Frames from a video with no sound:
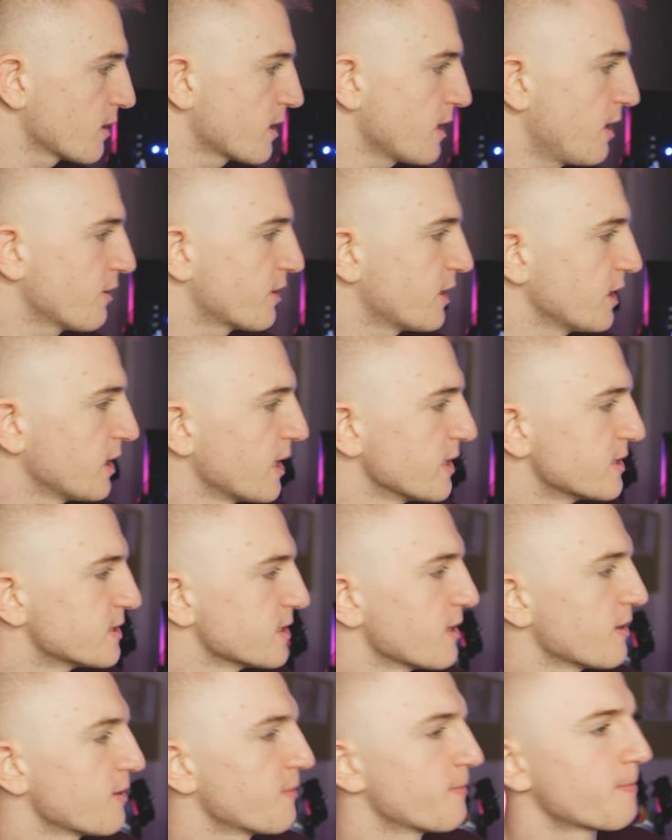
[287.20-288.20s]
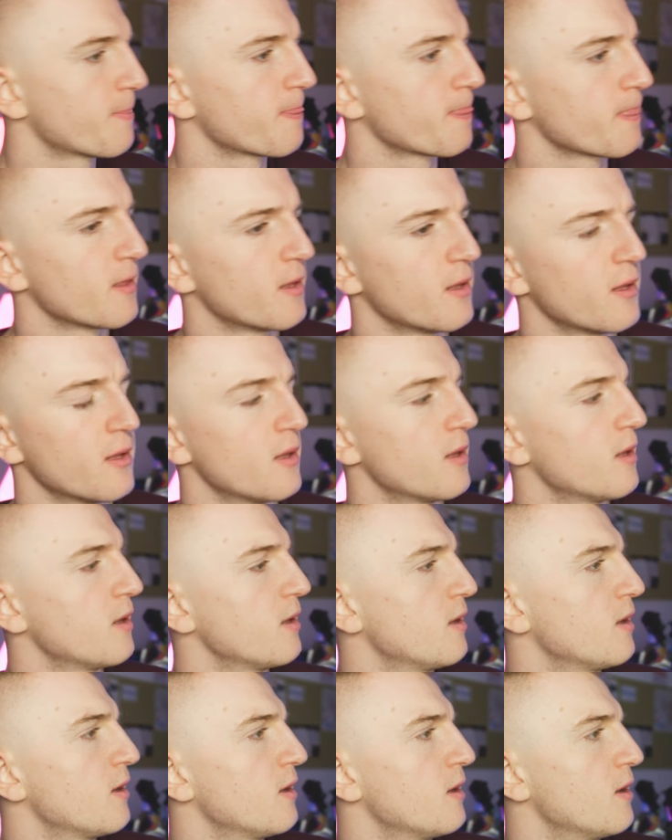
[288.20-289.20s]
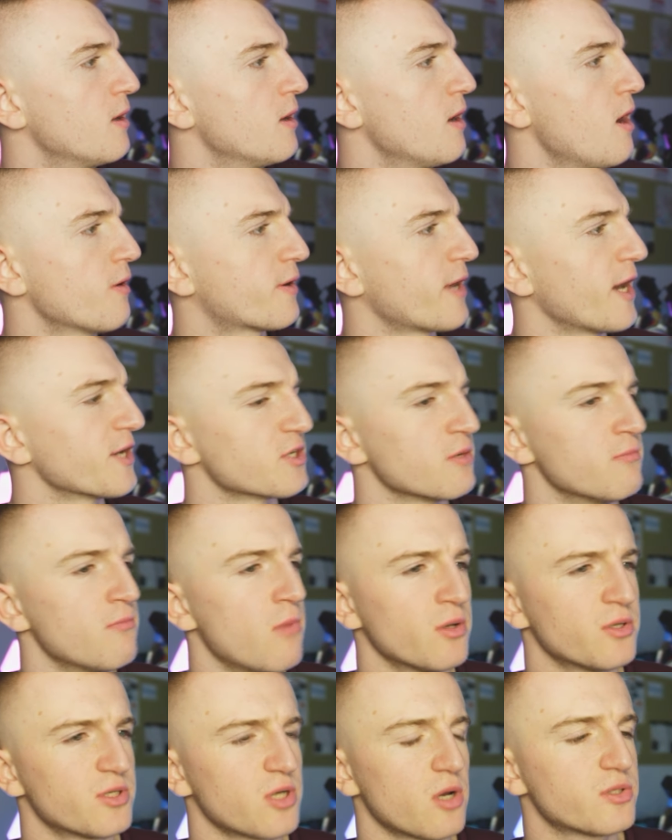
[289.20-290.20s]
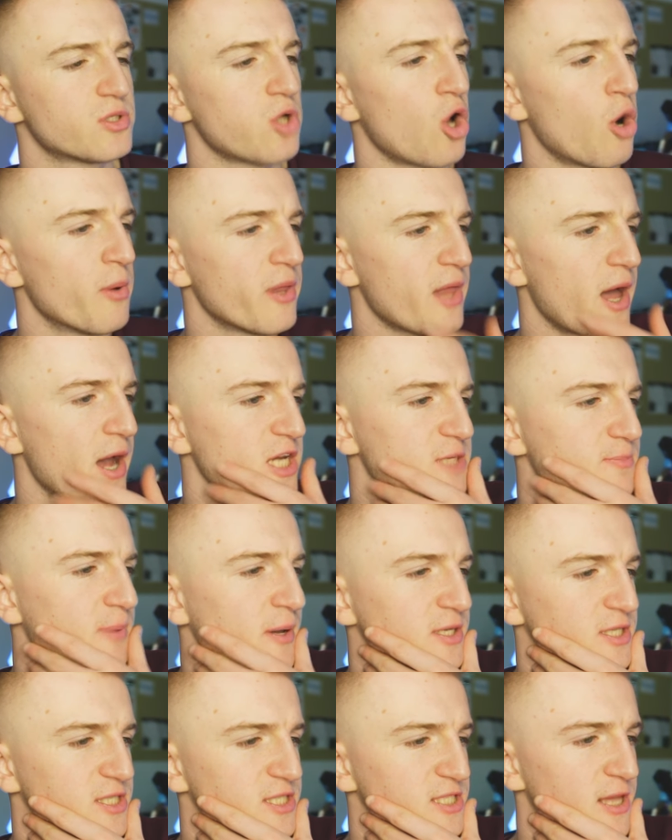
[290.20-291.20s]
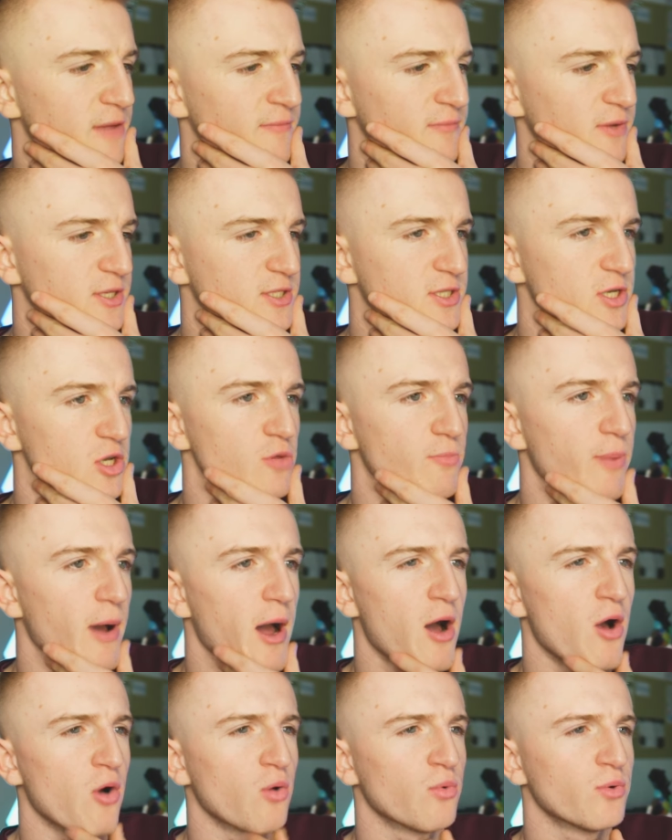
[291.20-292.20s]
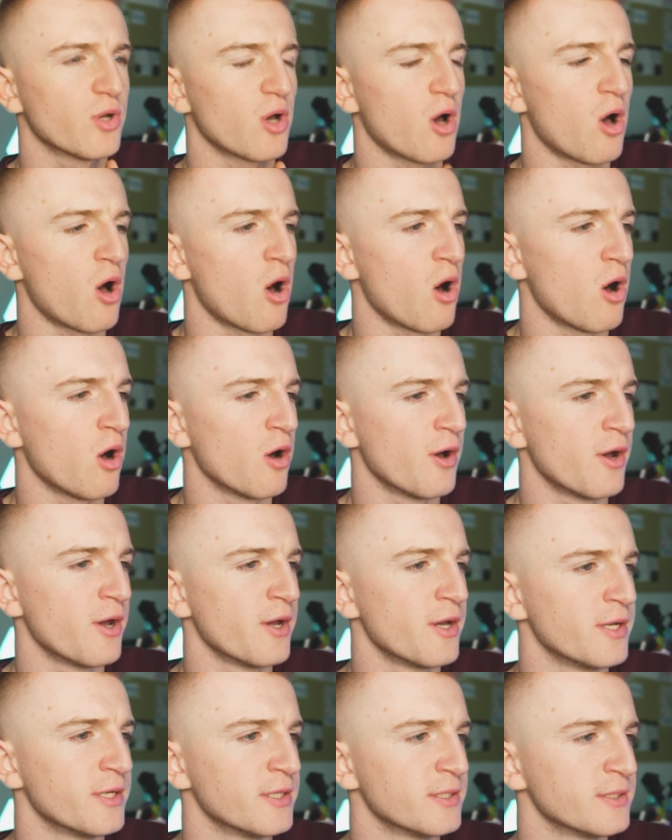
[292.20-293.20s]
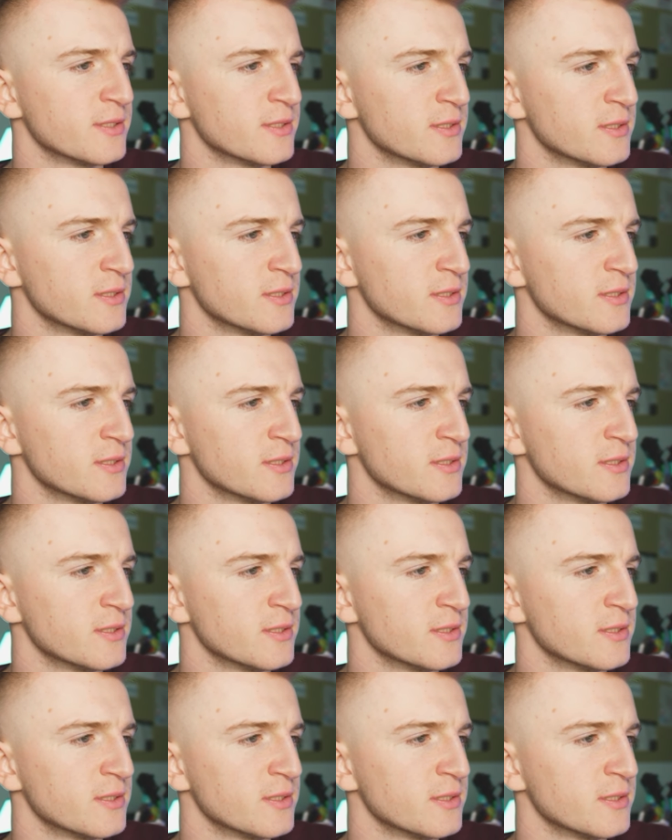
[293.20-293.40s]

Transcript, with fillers: calculator. Okay, so Monzo told me that I spent £72 on